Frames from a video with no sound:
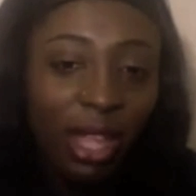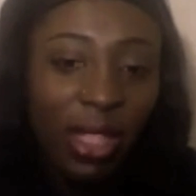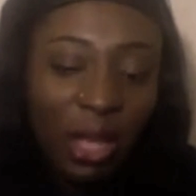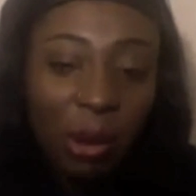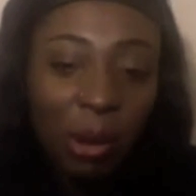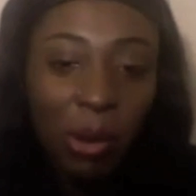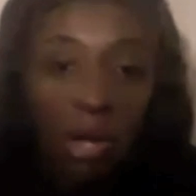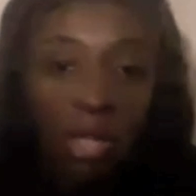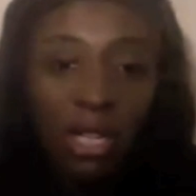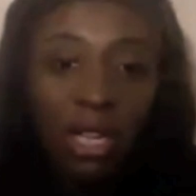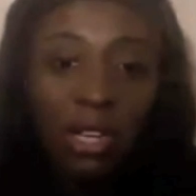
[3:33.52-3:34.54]
And that's probably one
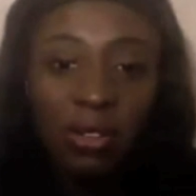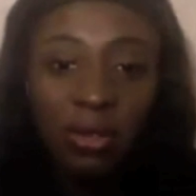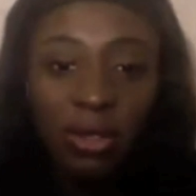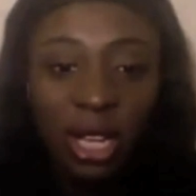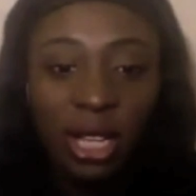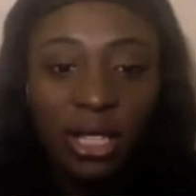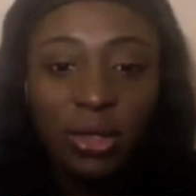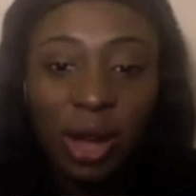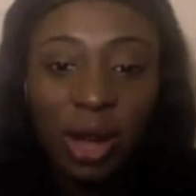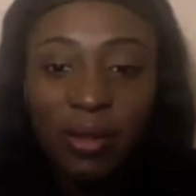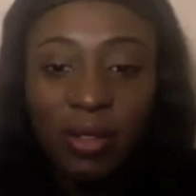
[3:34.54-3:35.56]
of the kind of like
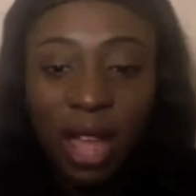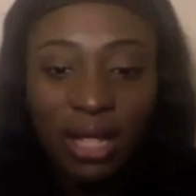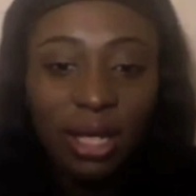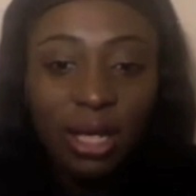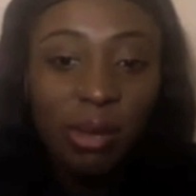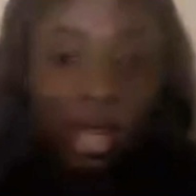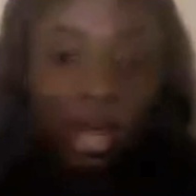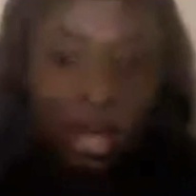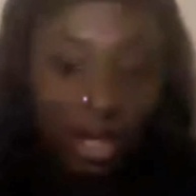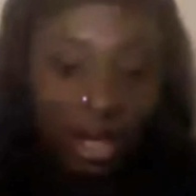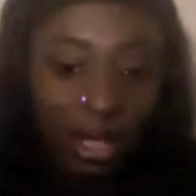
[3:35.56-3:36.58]
driving factors
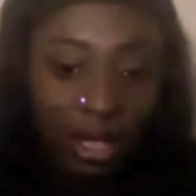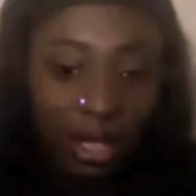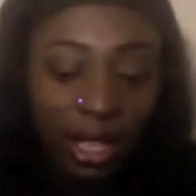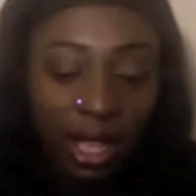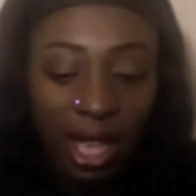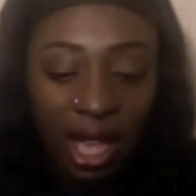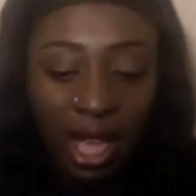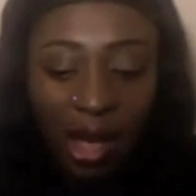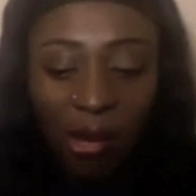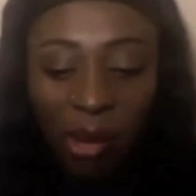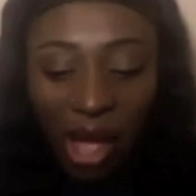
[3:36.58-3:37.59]
behind it.
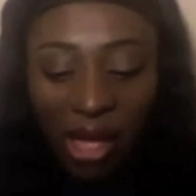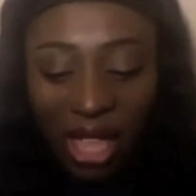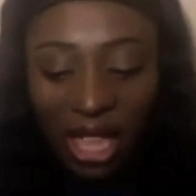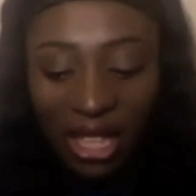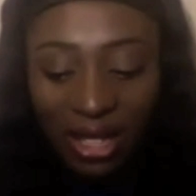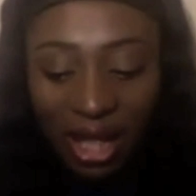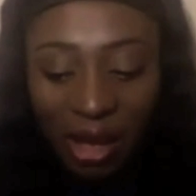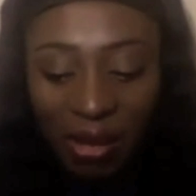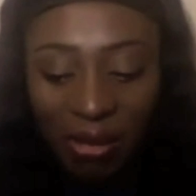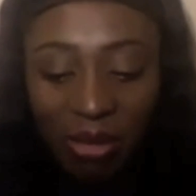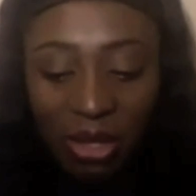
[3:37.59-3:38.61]
But I think in
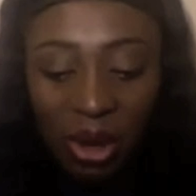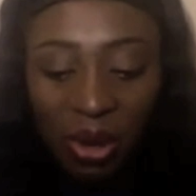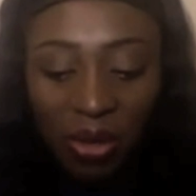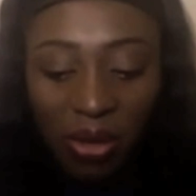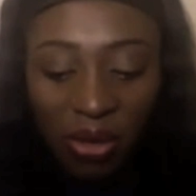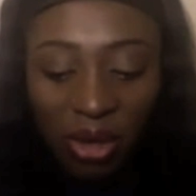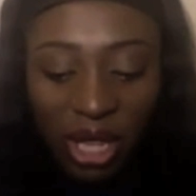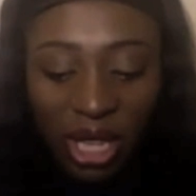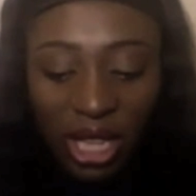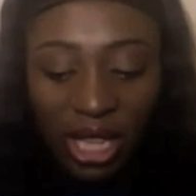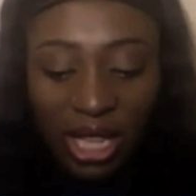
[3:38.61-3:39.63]
terms of,
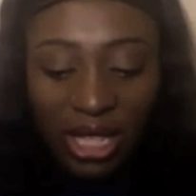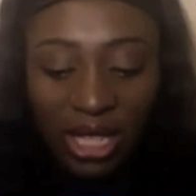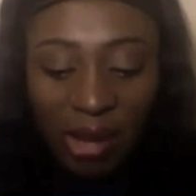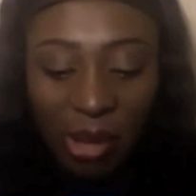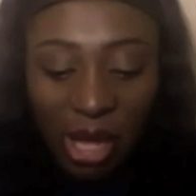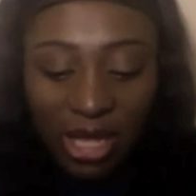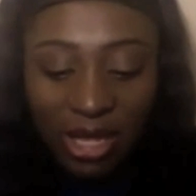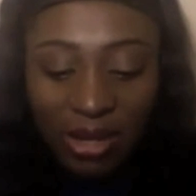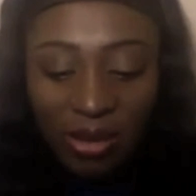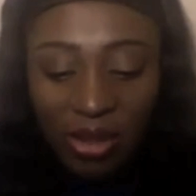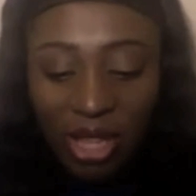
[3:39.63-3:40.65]
is it a
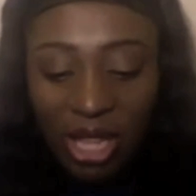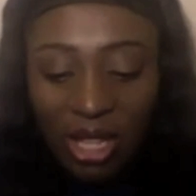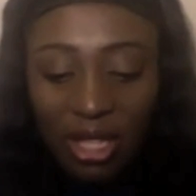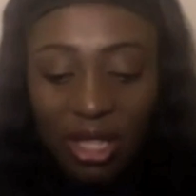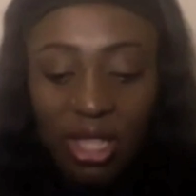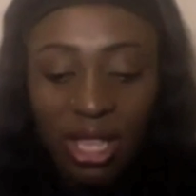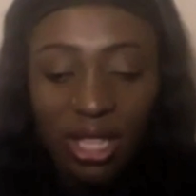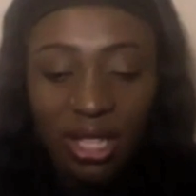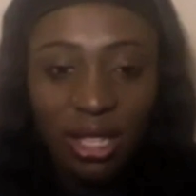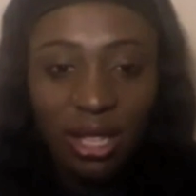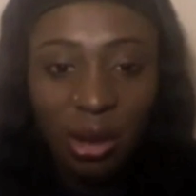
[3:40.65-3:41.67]
personal thing? I think it
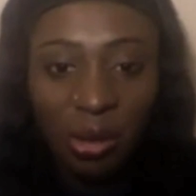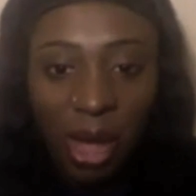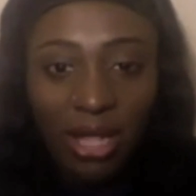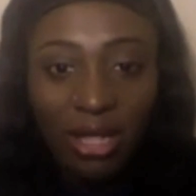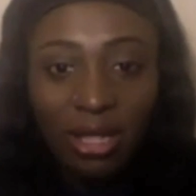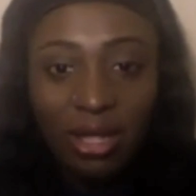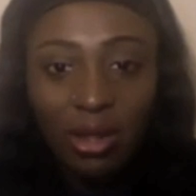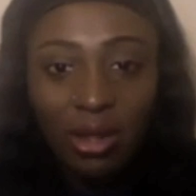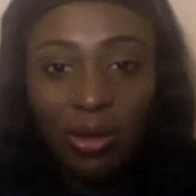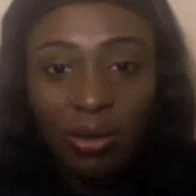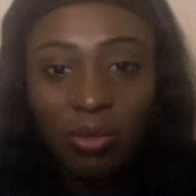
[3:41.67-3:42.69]
does go back
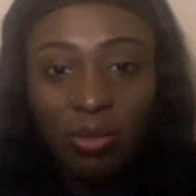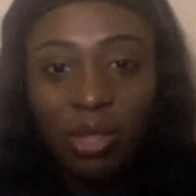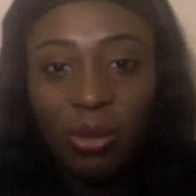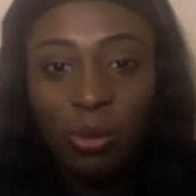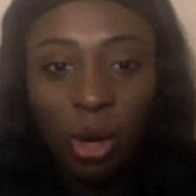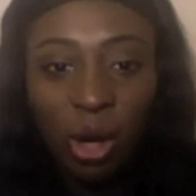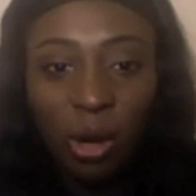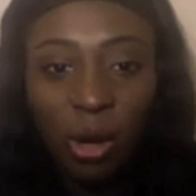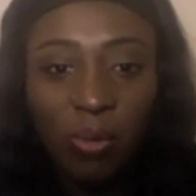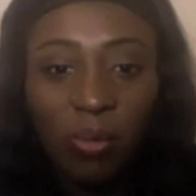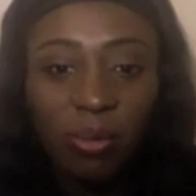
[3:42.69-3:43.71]
to
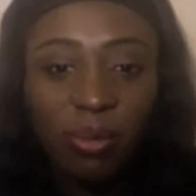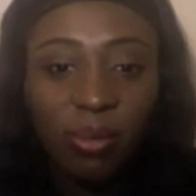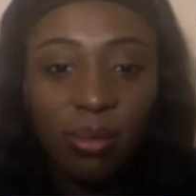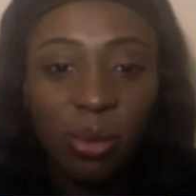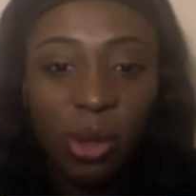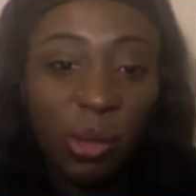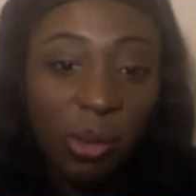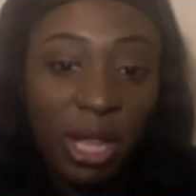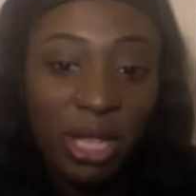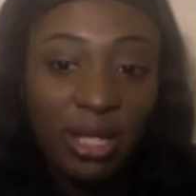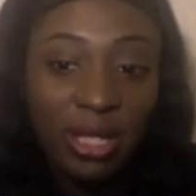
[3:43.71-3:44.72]
what the
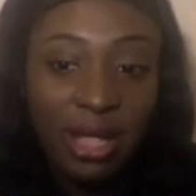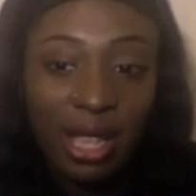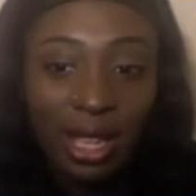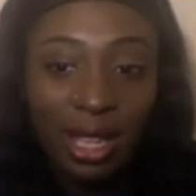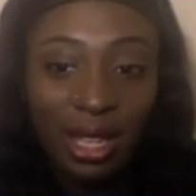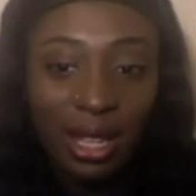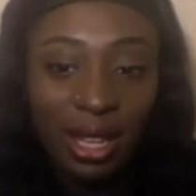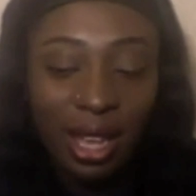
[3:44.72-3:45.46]
person's saying